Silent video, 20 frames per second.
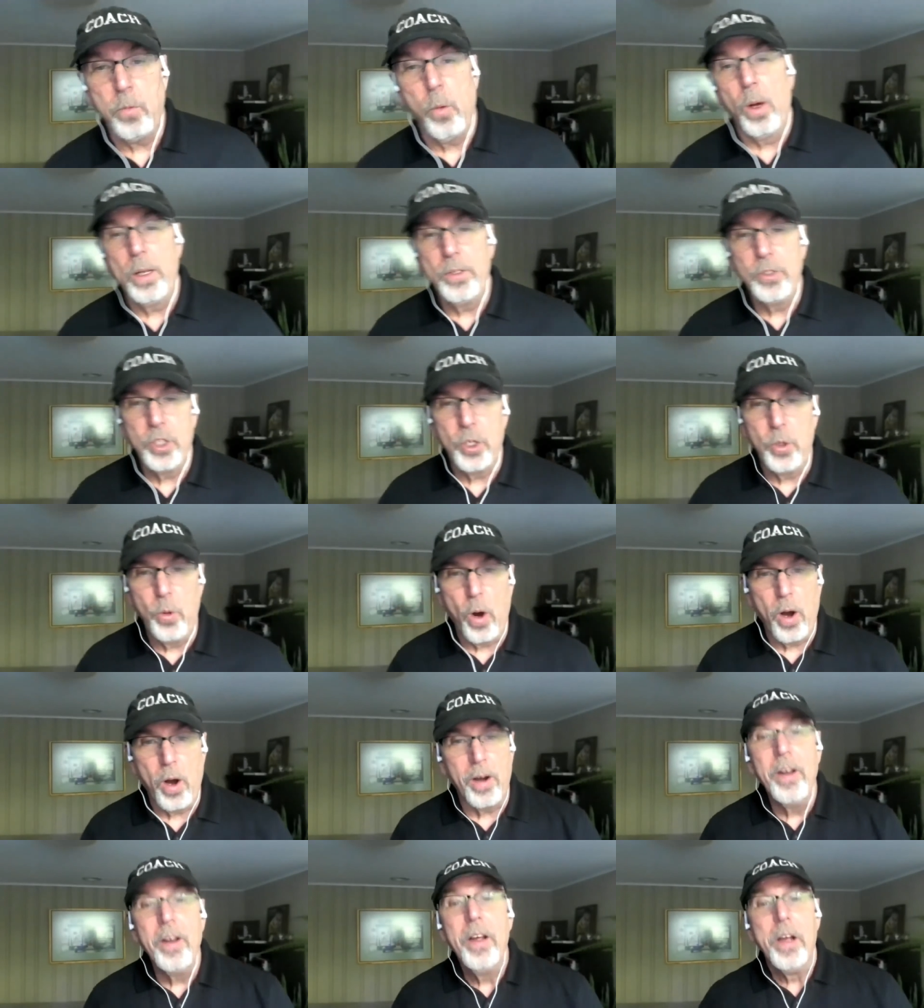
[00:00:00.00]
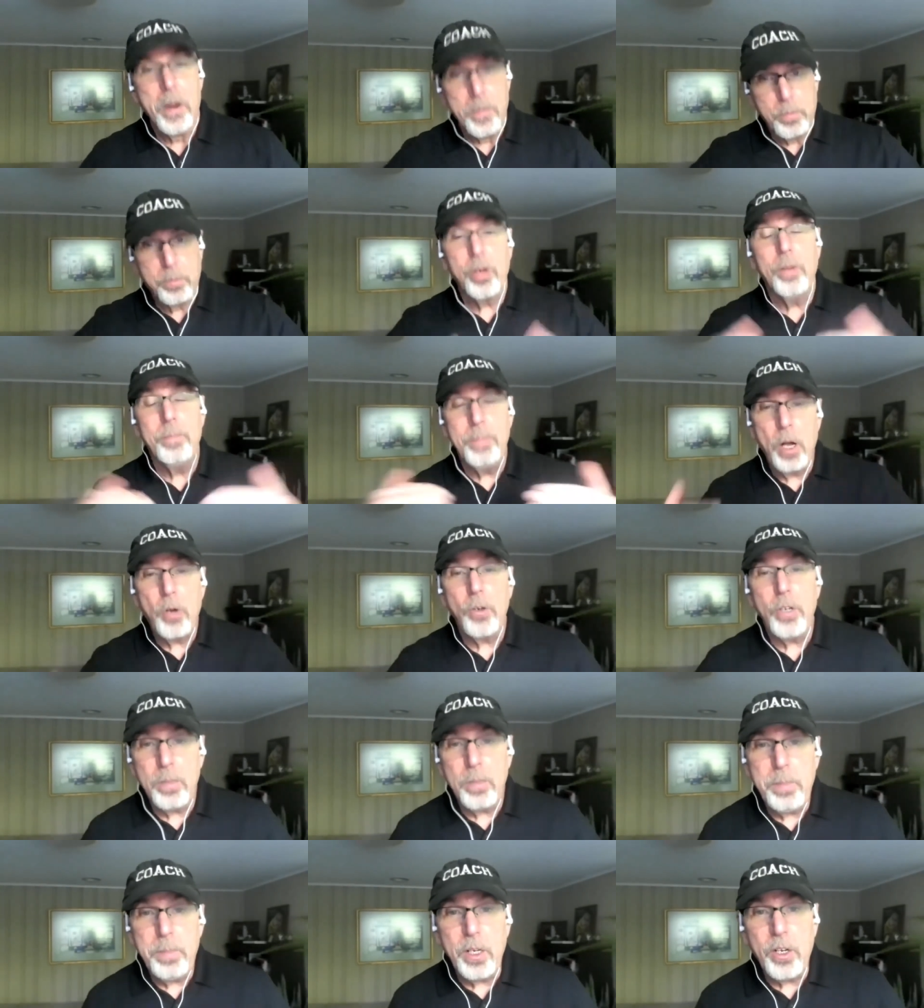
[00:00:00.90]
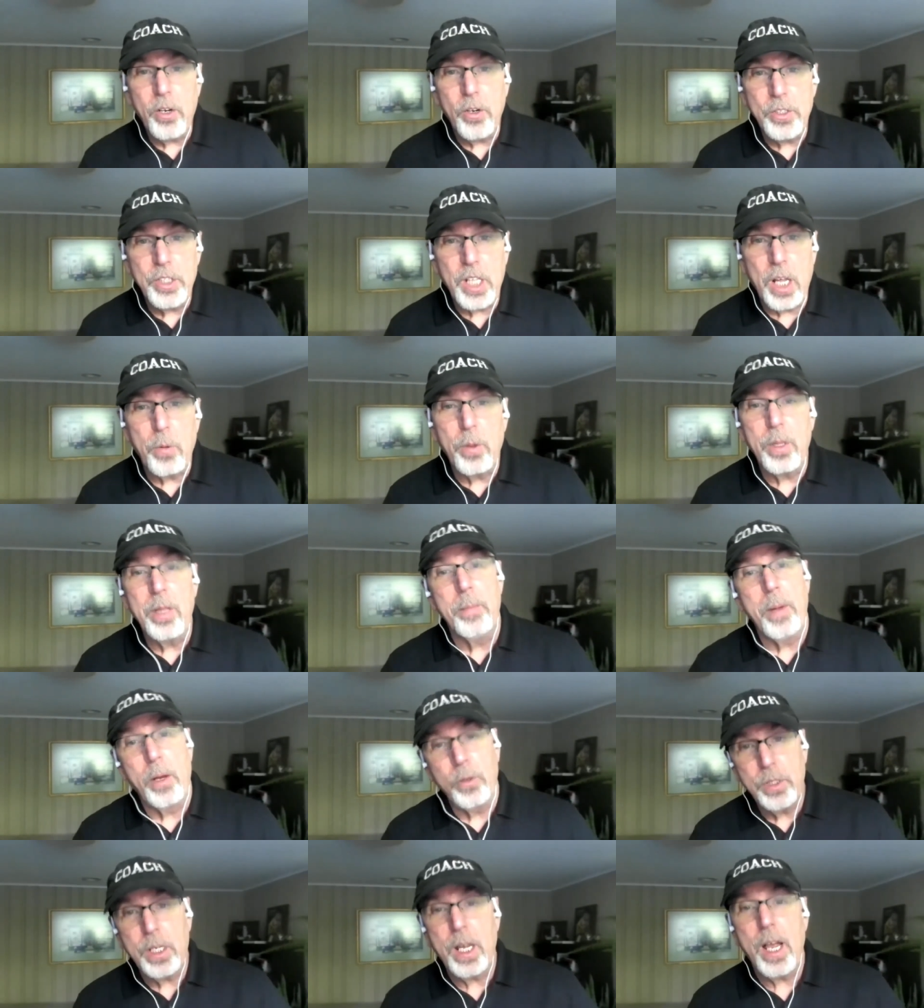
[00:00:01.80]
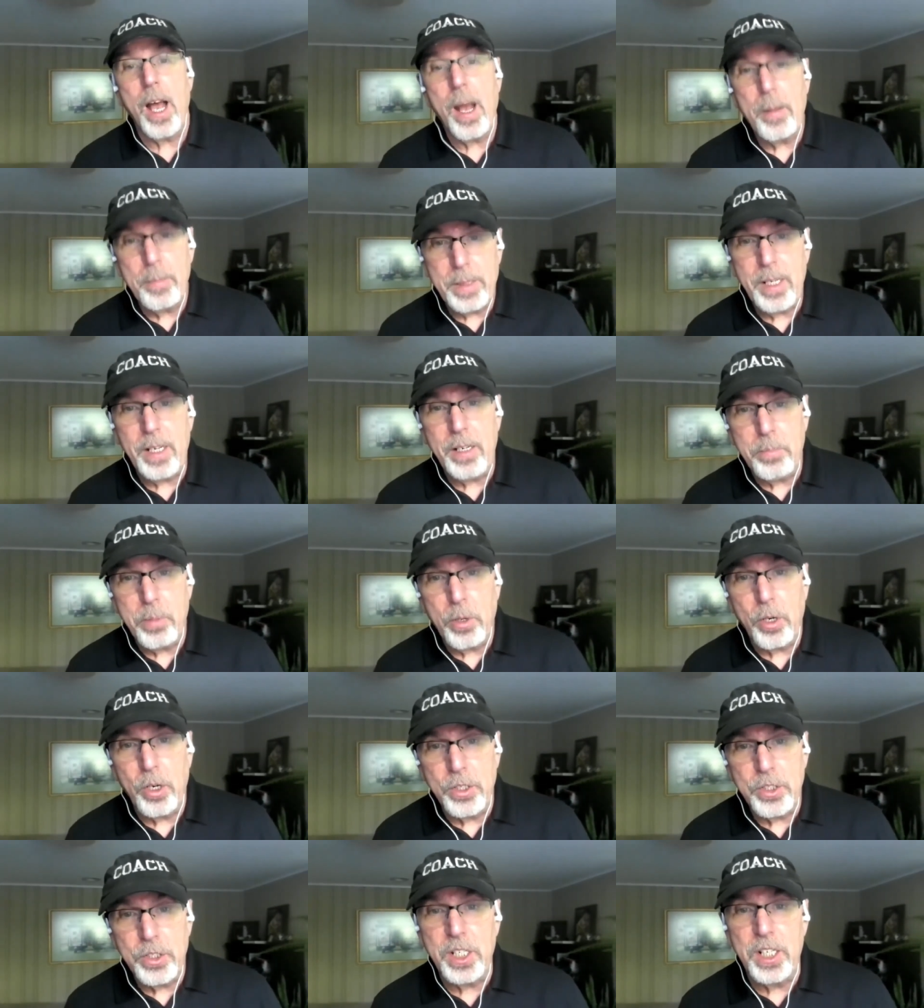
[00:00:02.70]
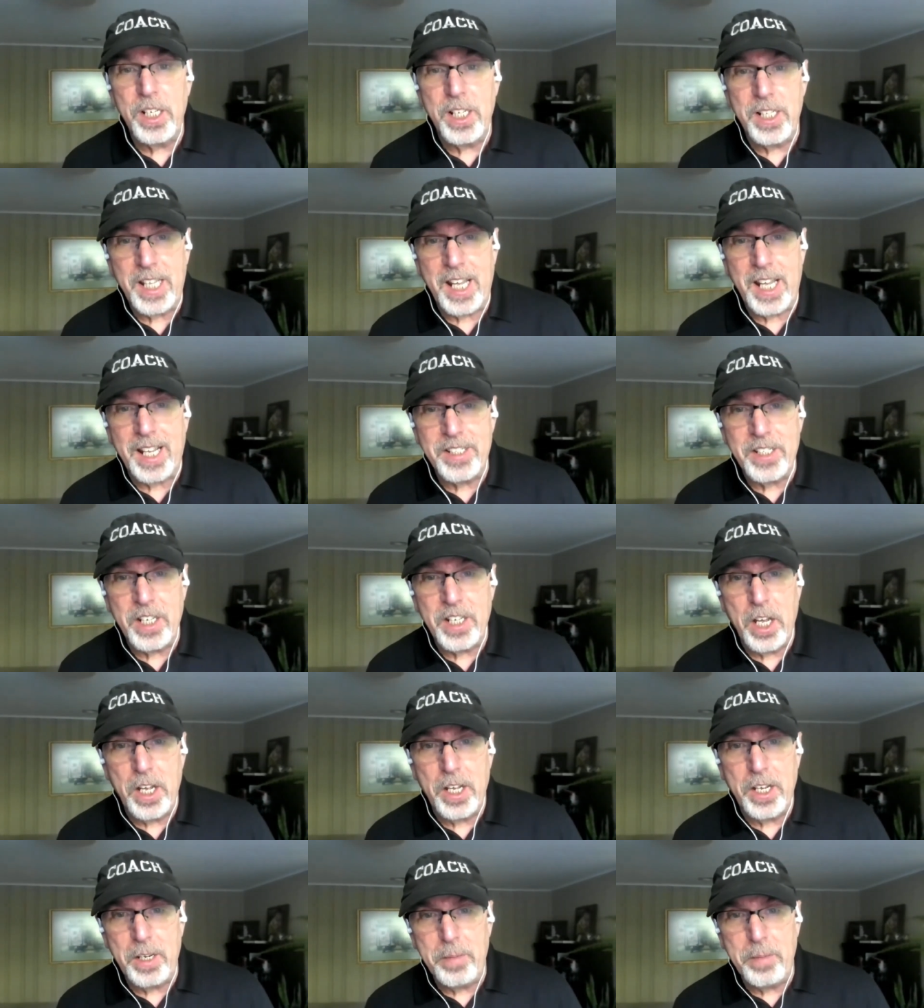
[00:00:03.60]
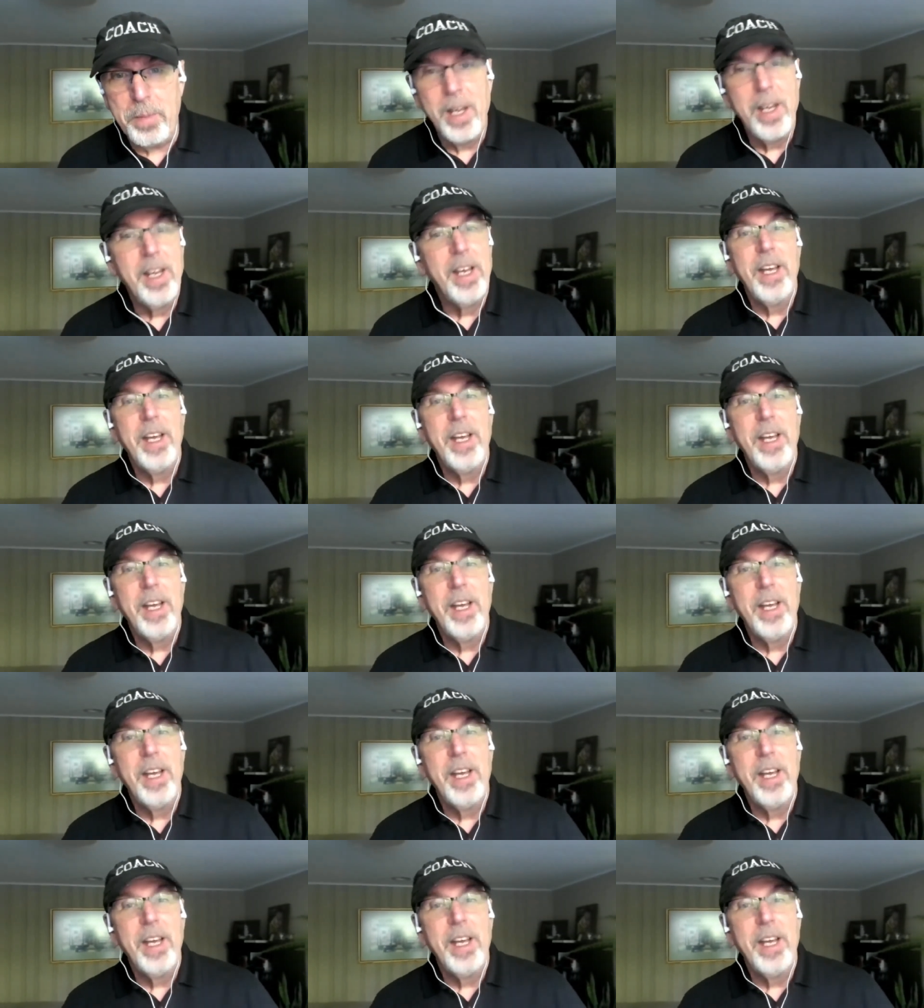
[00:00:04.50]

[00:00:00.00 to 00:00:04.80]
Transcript: ones who are promoted because they were the most competent person at that time.